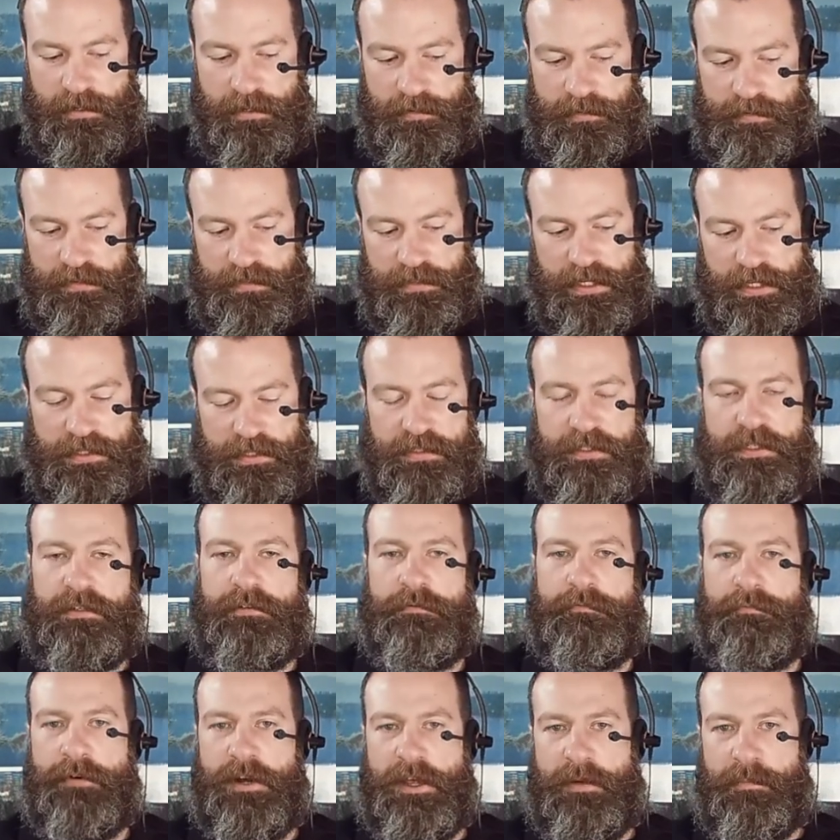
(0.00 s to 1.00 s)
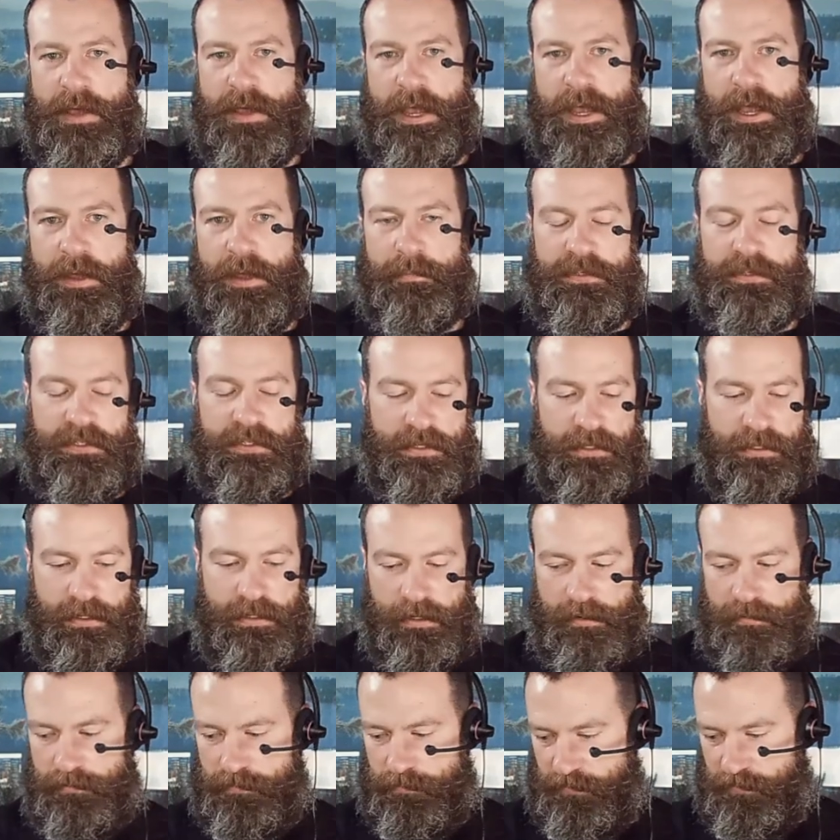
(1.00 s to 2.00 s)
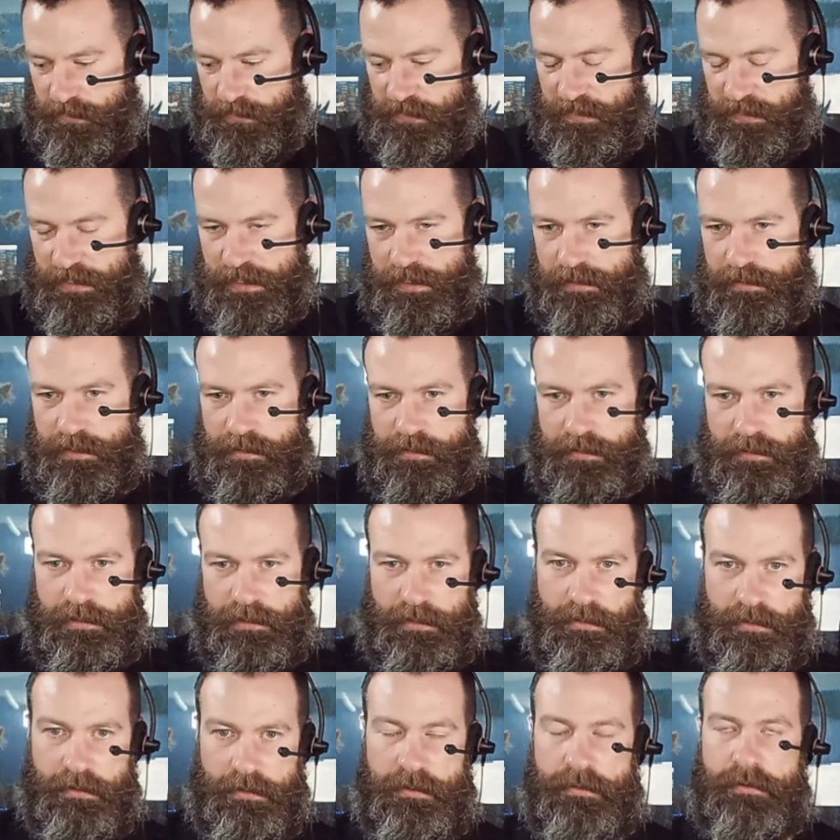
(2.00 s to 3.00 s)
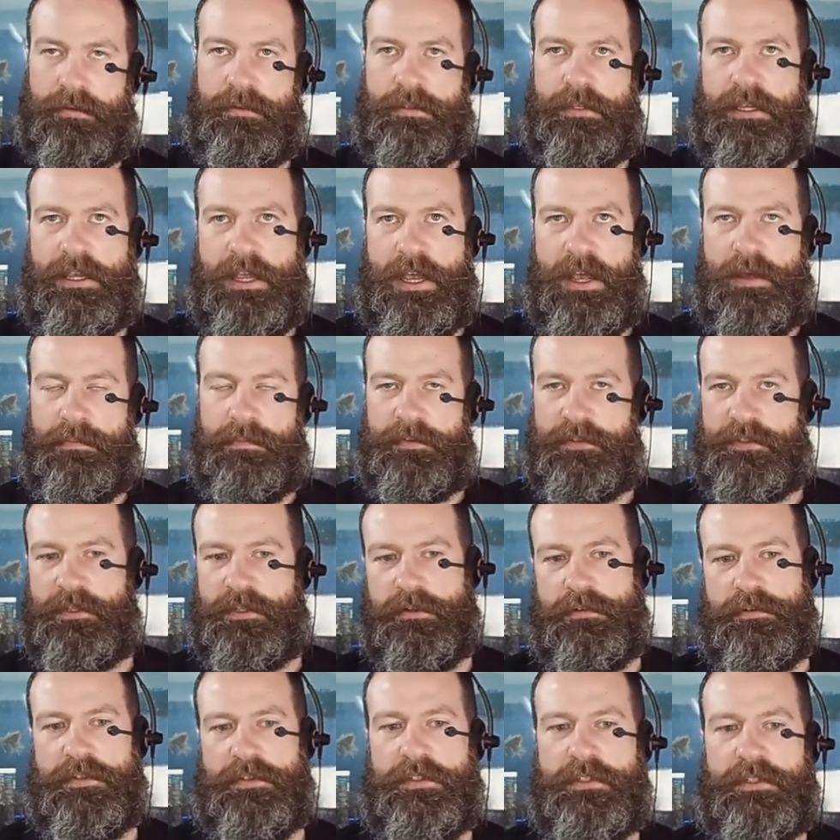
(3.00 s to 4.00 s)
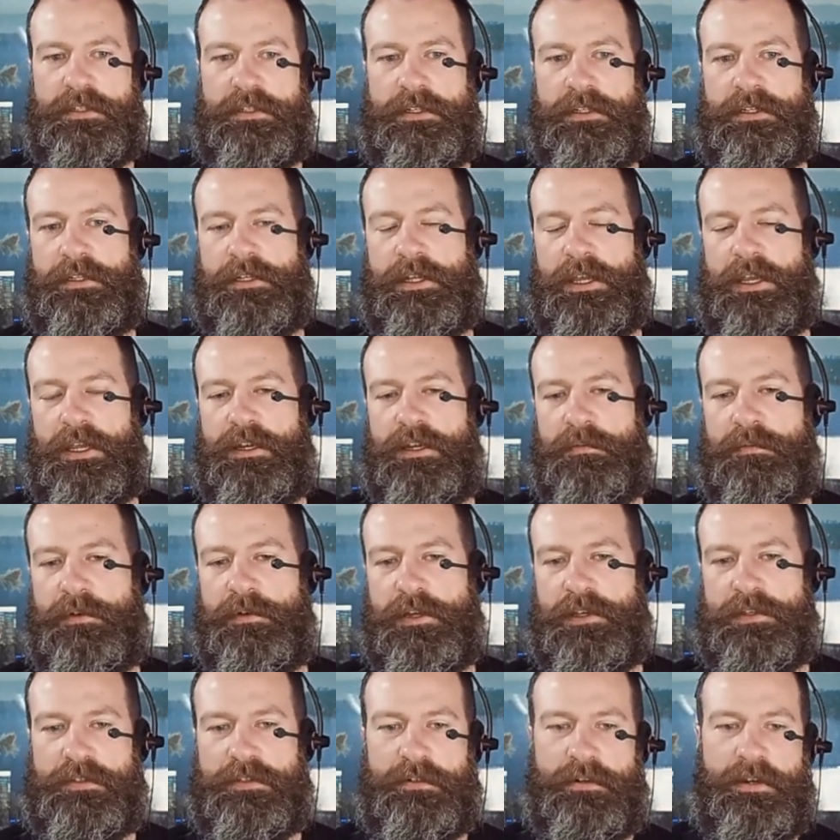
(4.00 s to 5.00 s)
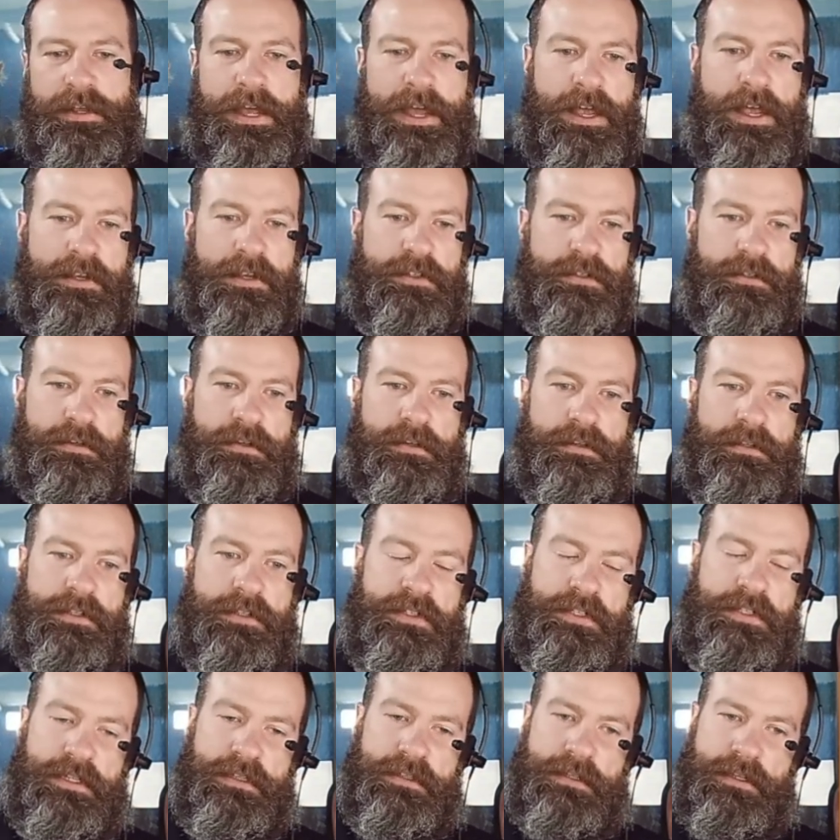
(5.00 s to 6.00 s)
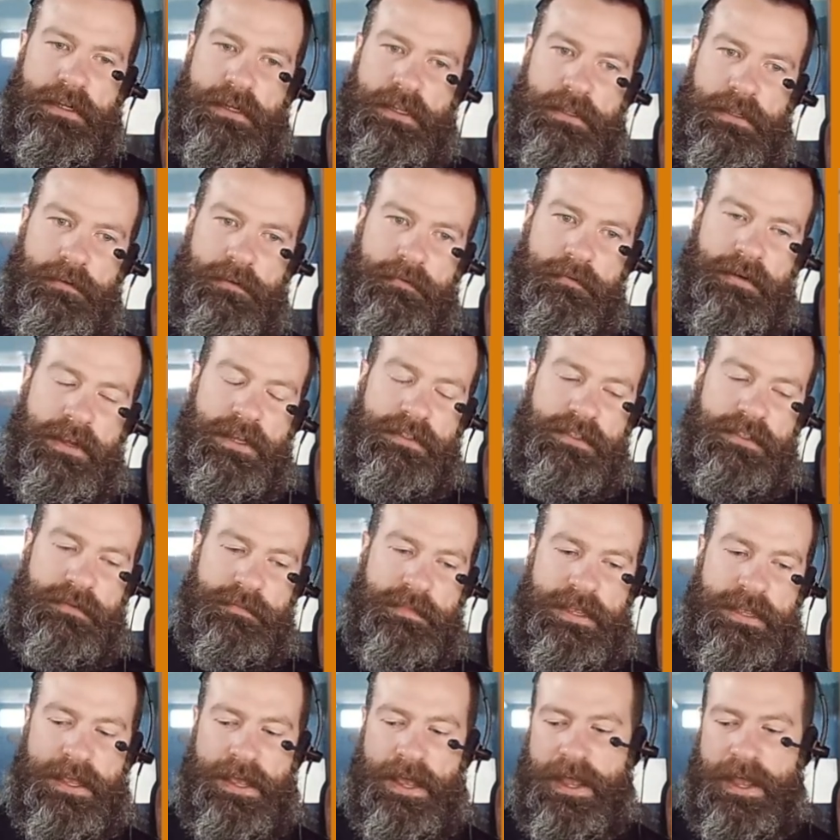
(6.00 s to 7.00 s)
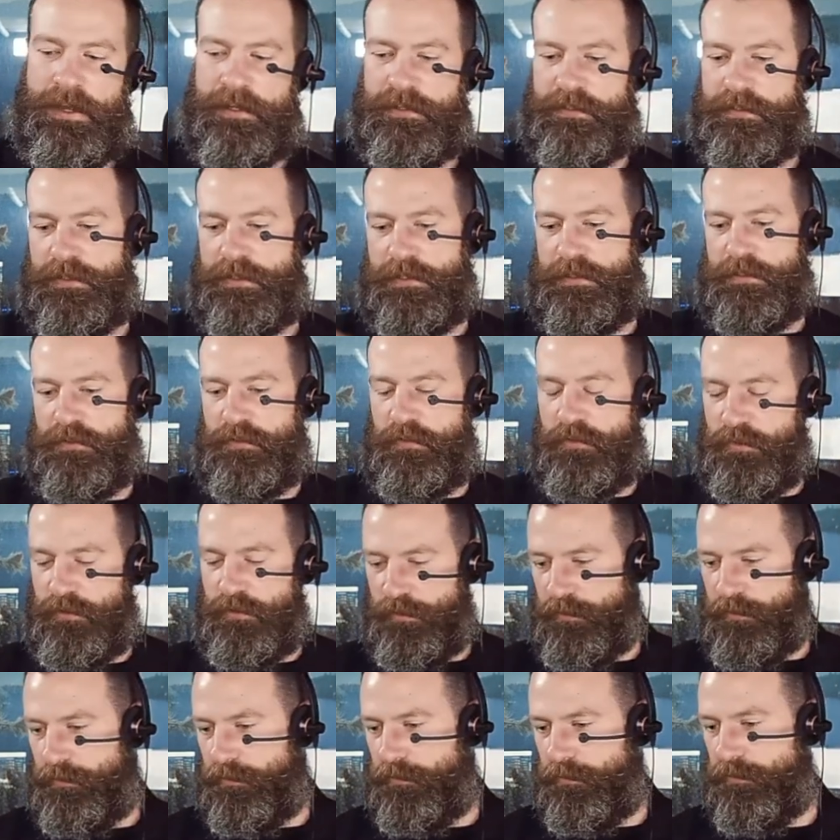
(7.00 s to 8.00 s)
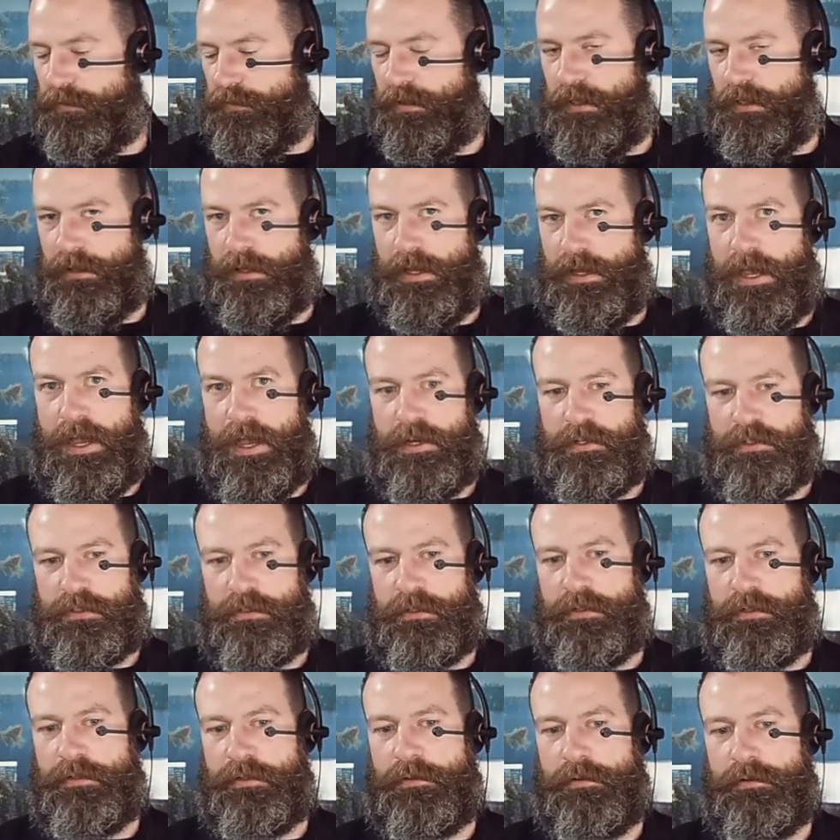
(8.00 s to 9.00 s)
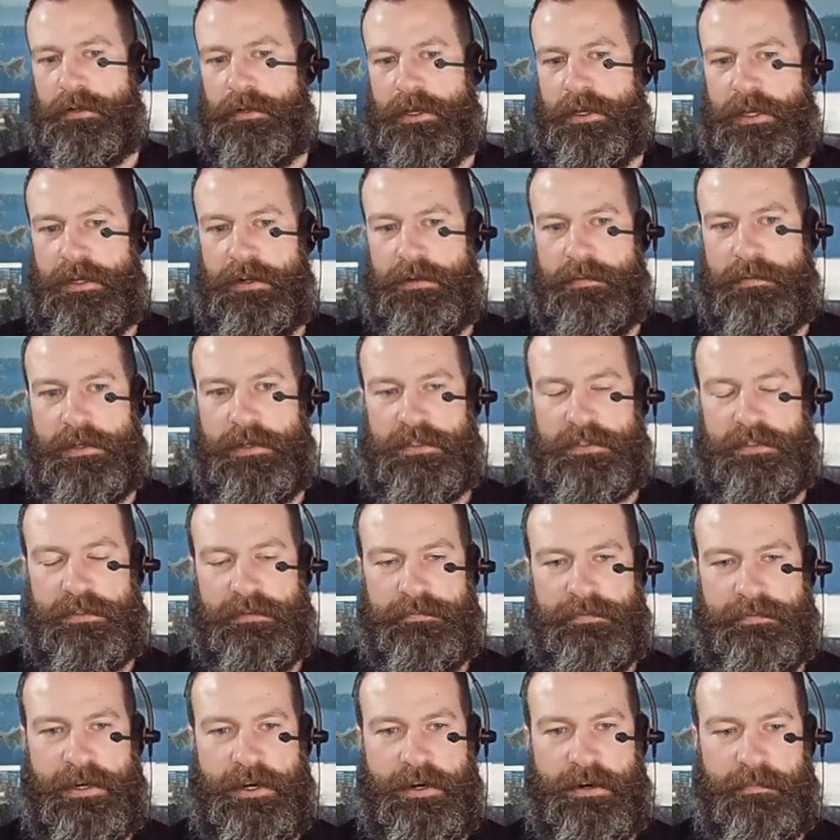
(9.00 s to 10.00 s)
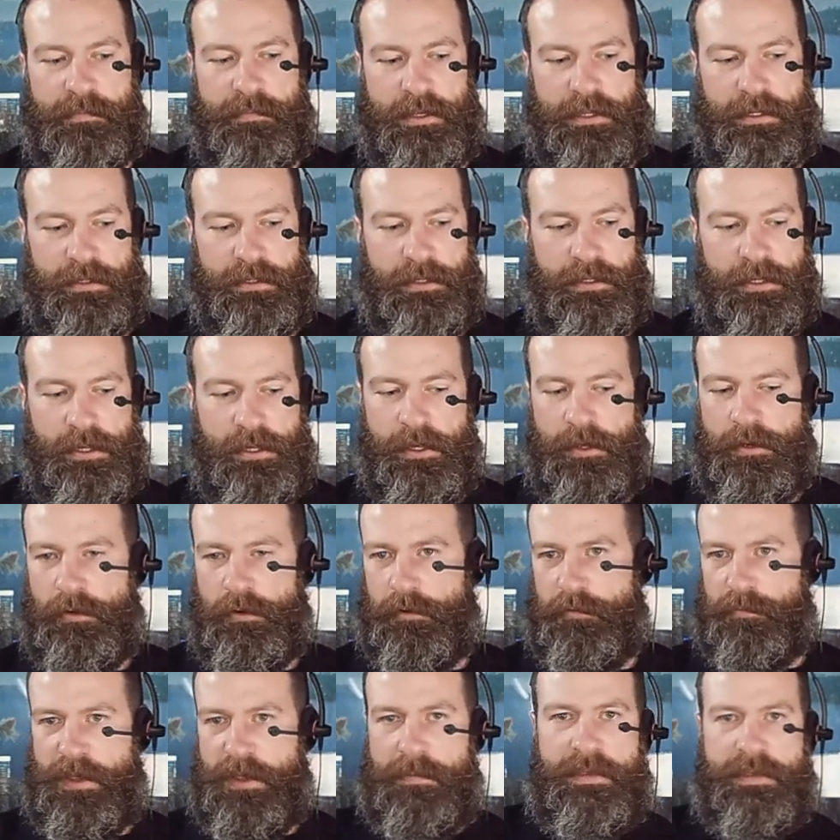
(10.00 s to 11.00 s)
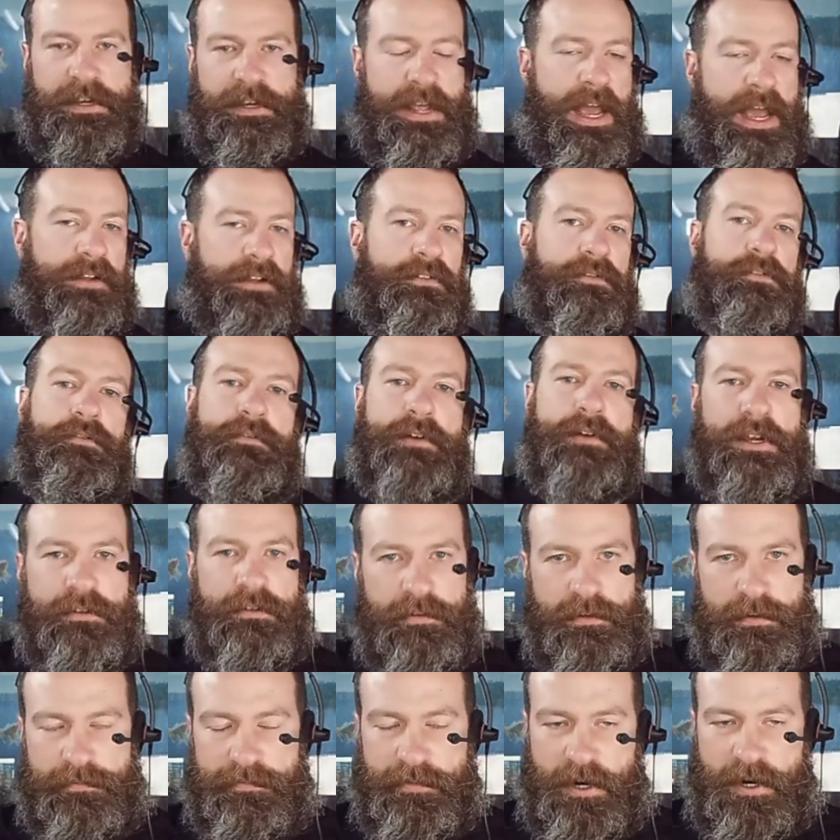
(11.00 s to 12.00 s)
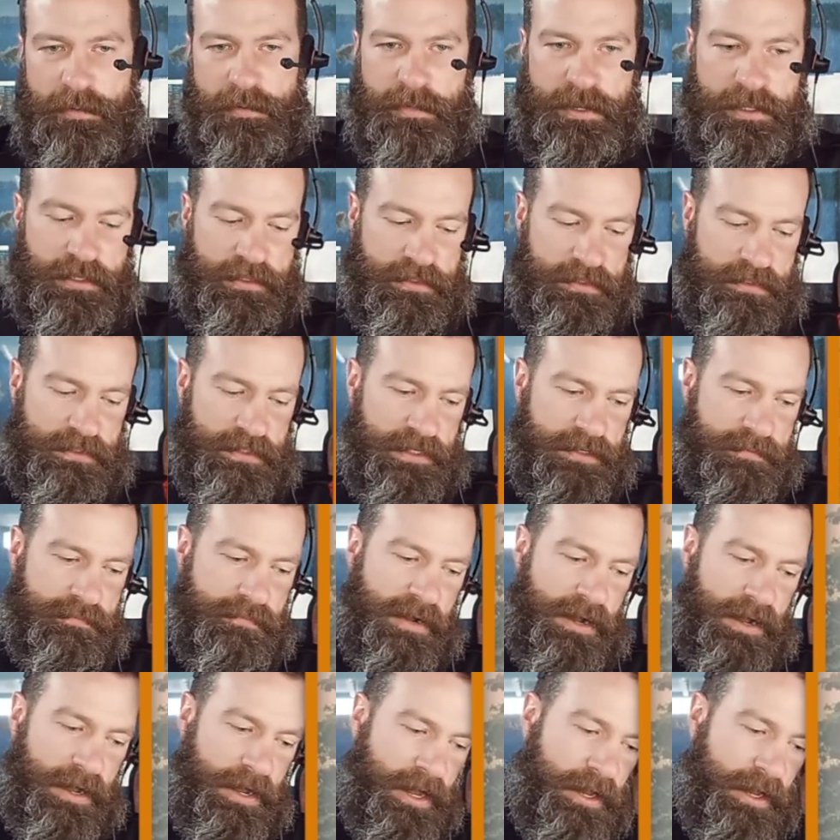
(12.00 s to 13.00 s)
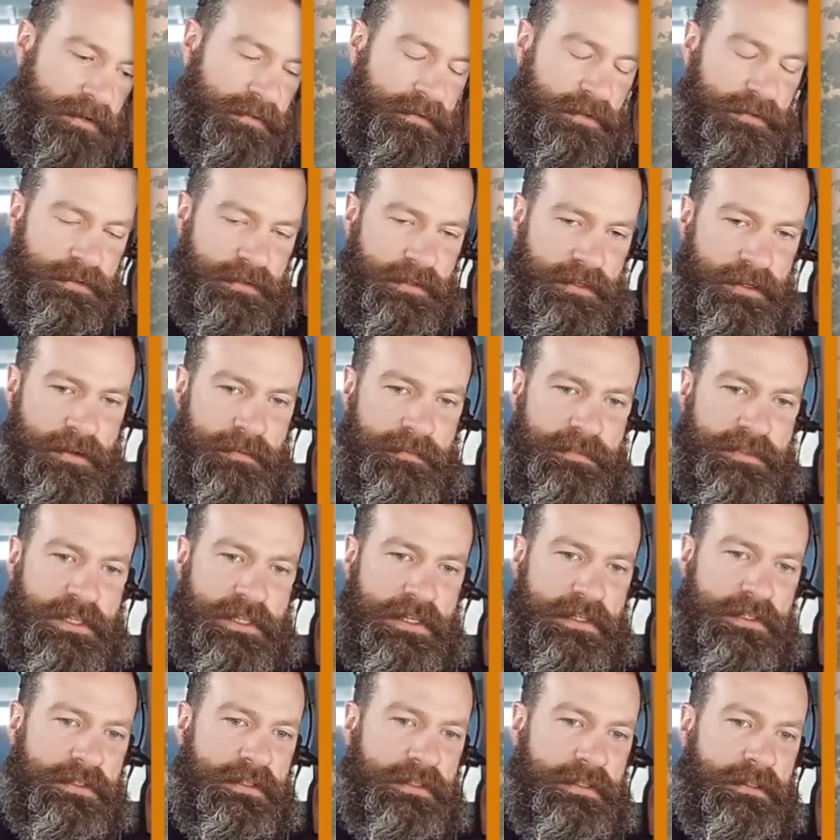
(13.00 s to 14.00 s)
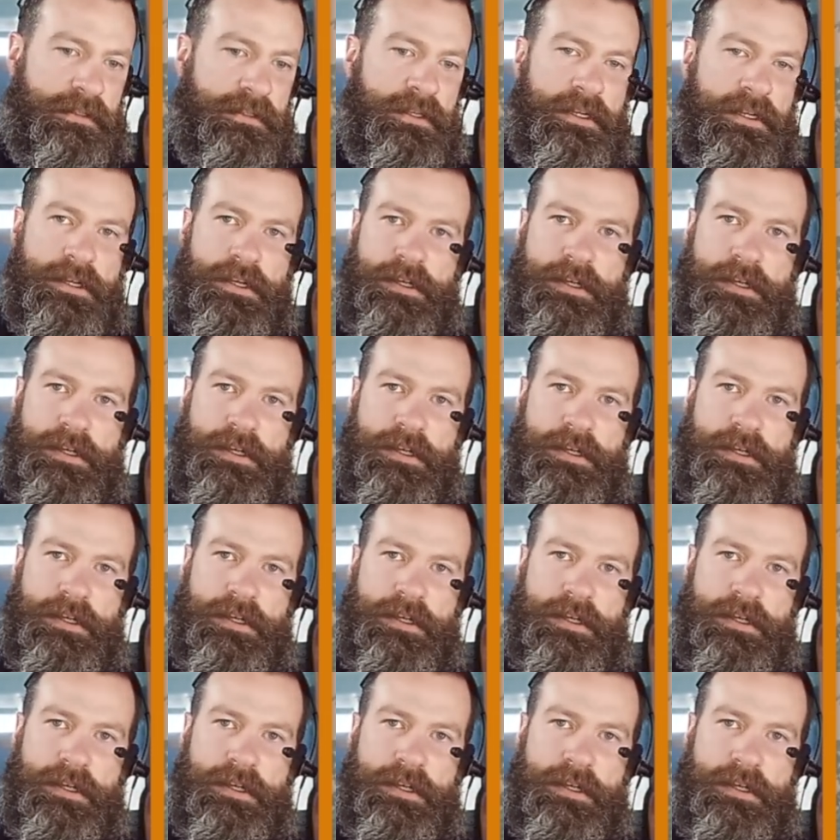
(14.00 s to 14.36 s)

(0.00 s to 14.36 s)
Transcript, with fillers: I was testing web apps, and then I'd see that the app was hosted in AWS or Azure, and seeing that it granted me access to the Azure or AWS environment, or maybe an Active Directory environment sitting behind the thing I'm testing.